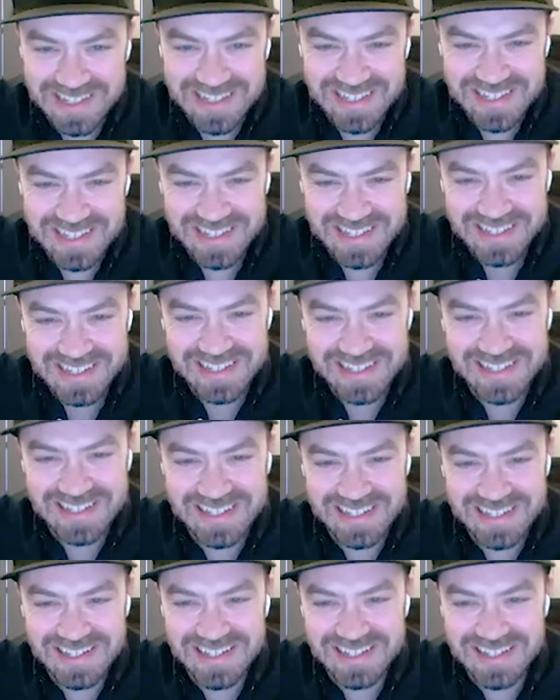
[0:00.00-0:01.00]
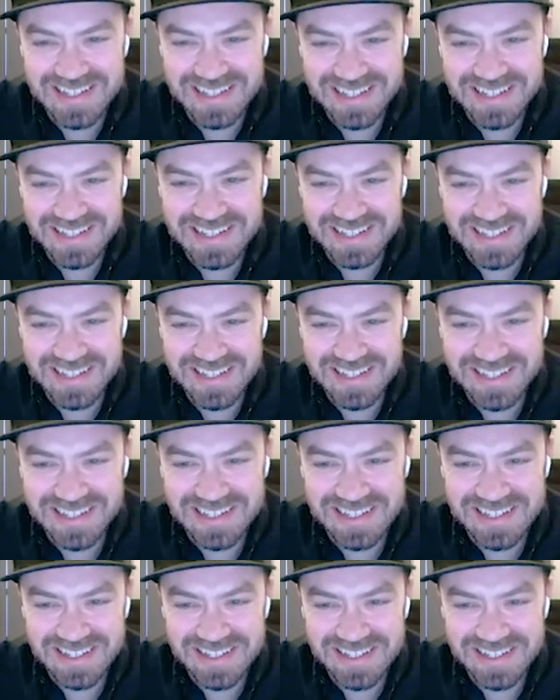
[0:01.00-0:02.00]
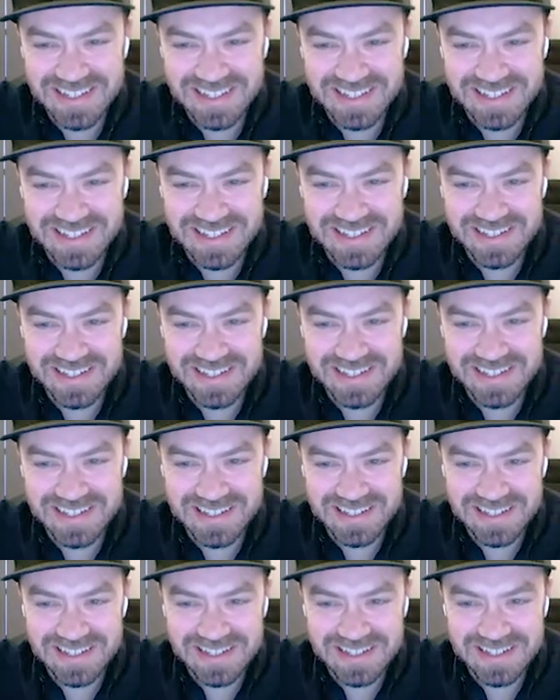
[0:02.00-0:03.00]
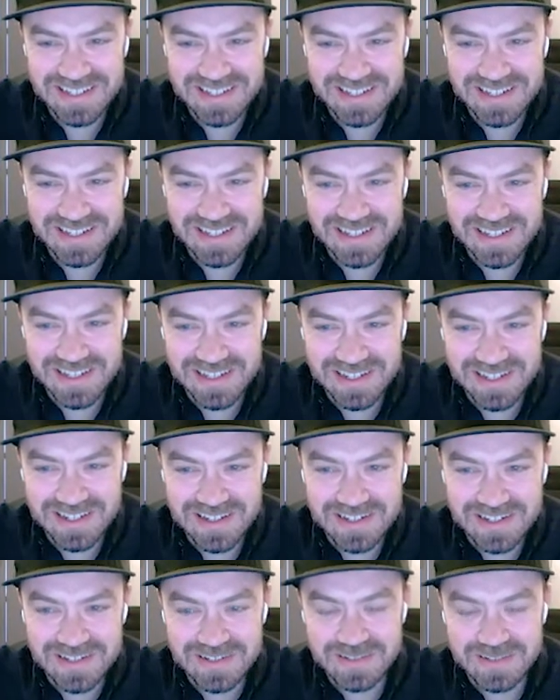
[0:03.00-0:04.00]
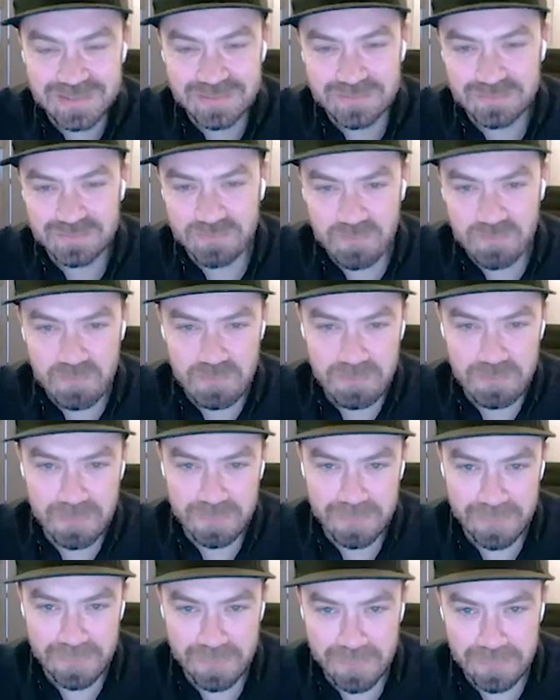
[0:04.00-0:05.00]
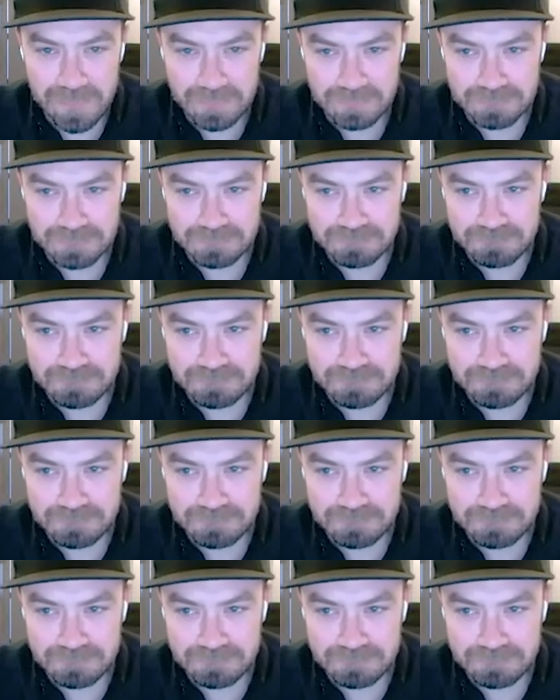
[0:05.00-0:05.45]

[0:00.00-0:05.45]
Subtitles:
The person shown says nothing.